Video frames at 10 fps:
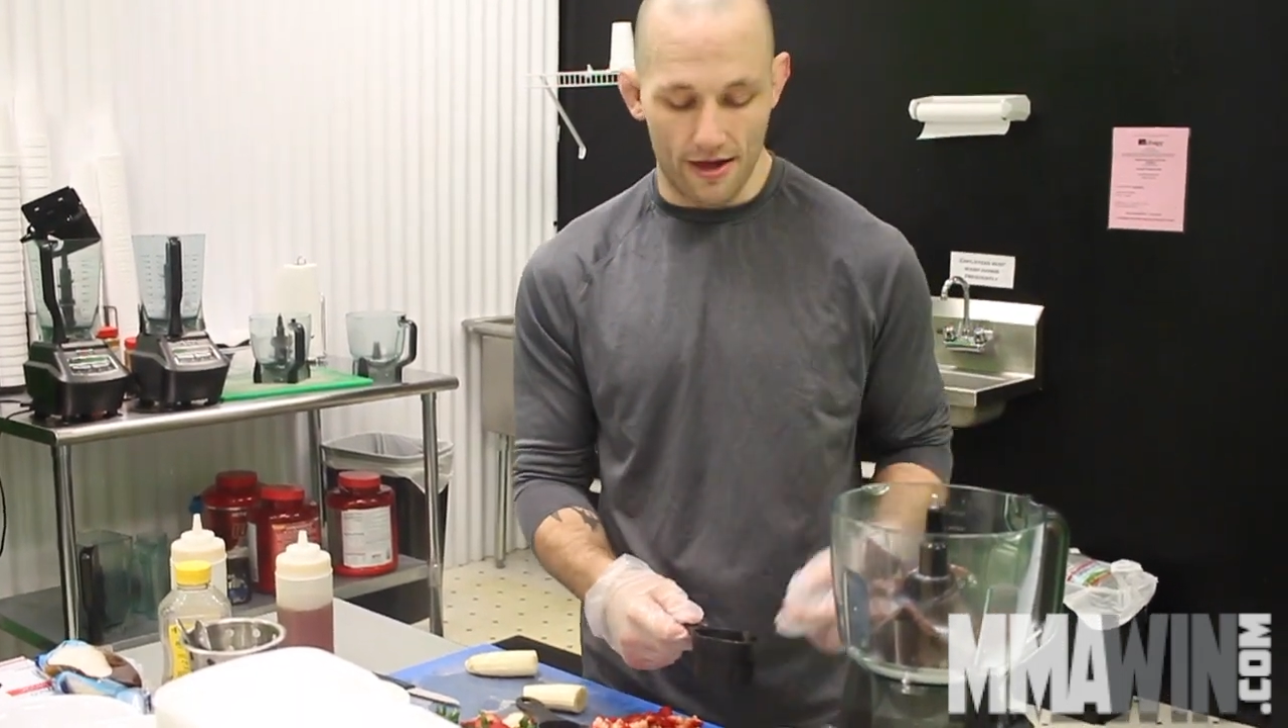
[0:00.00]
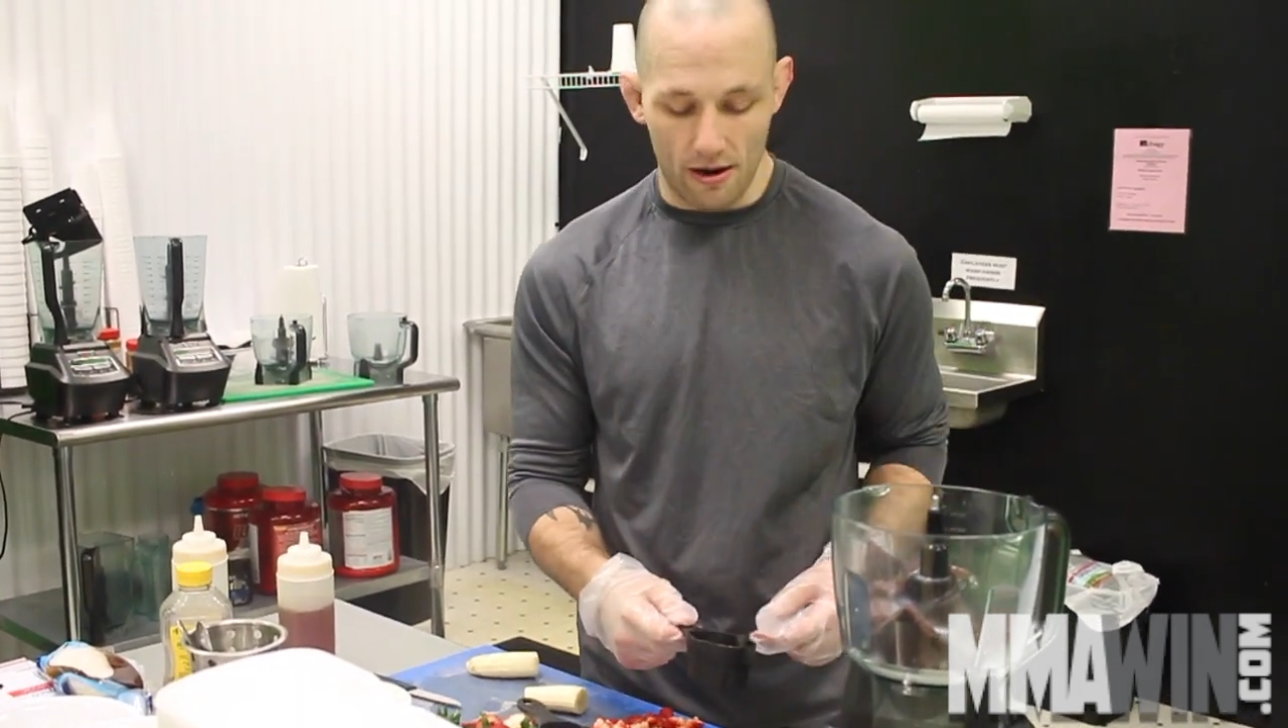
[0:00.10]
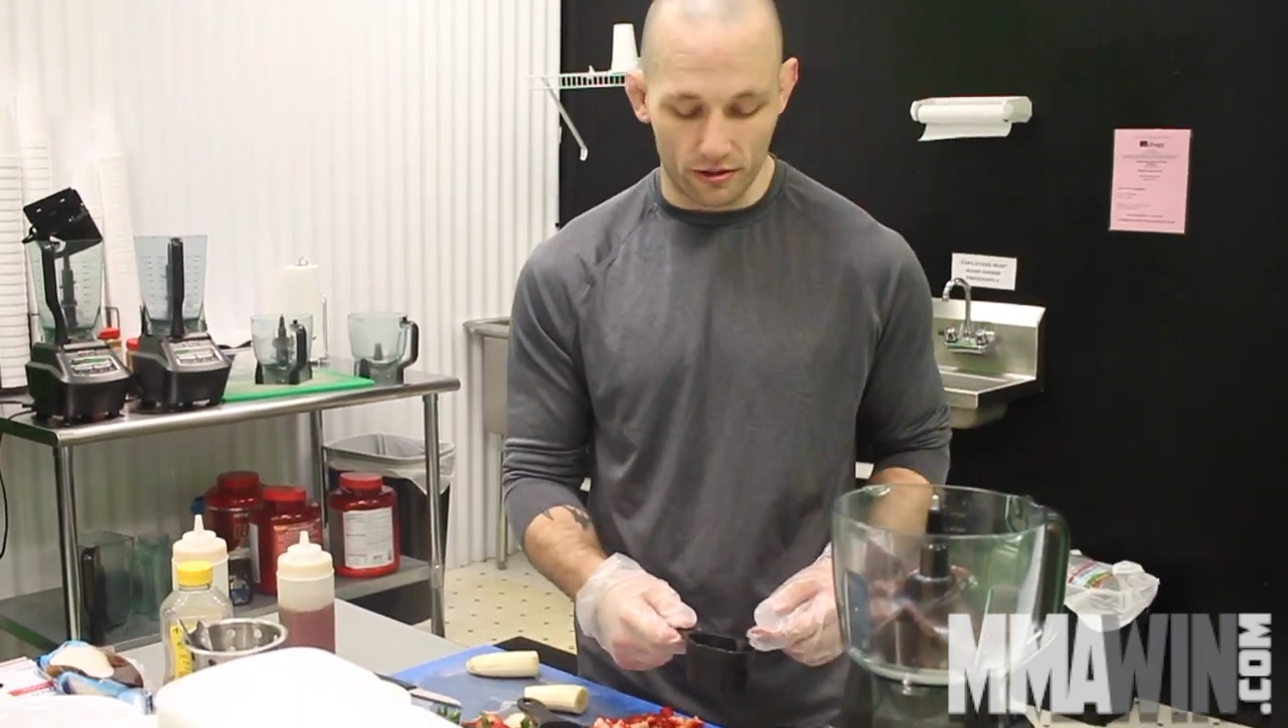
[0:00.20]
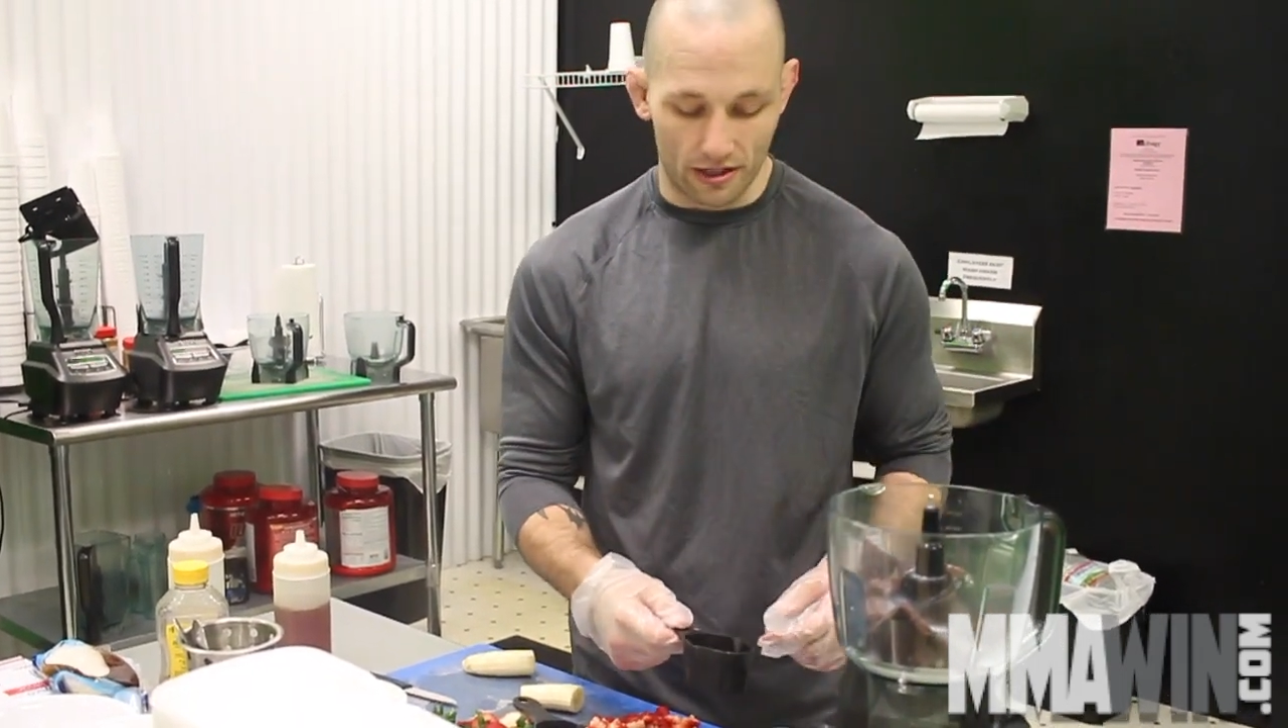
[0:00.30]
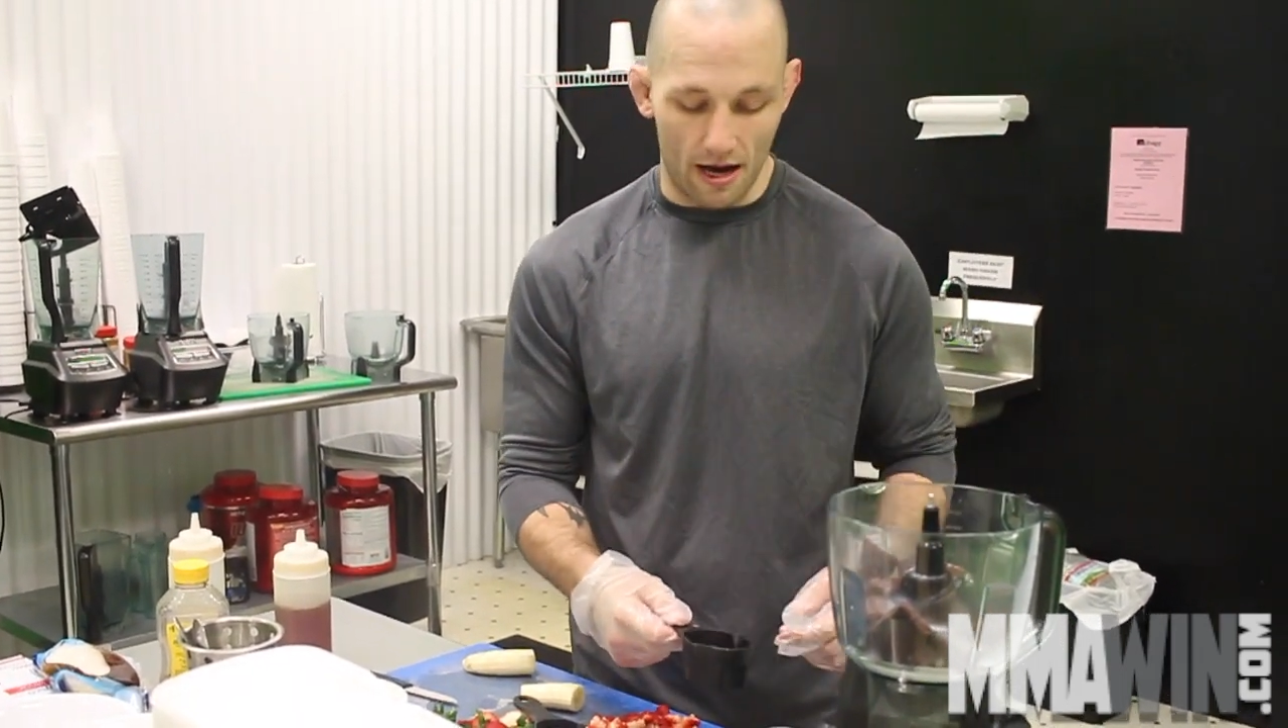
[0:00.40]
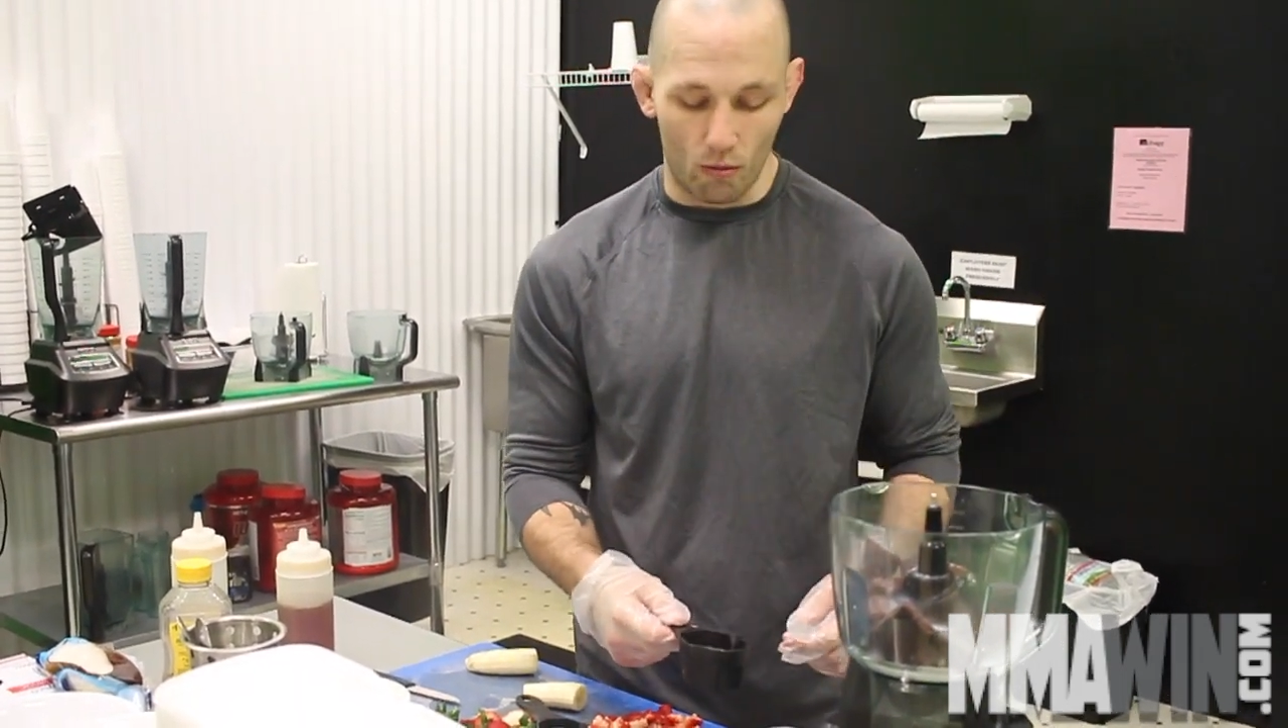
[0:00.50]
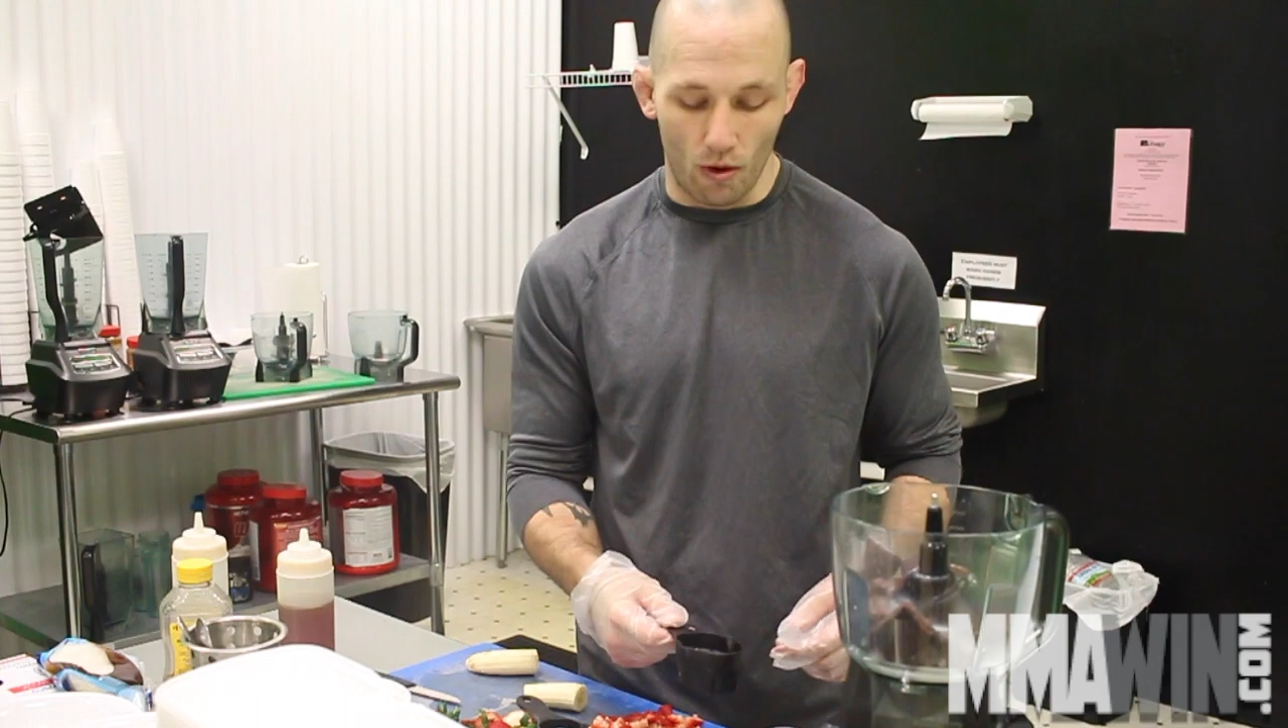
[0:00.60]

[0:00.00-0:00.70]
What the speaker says: That was that